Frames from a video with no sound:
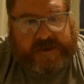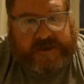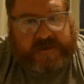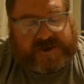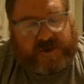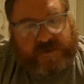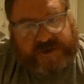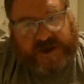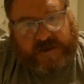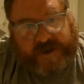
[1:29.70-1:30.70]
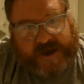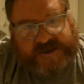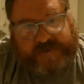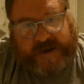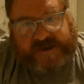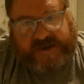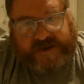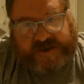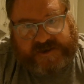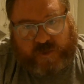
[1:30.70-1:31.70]
there is also an aspect to
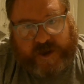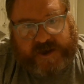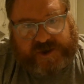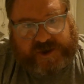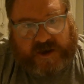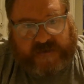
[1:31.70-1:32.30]
this which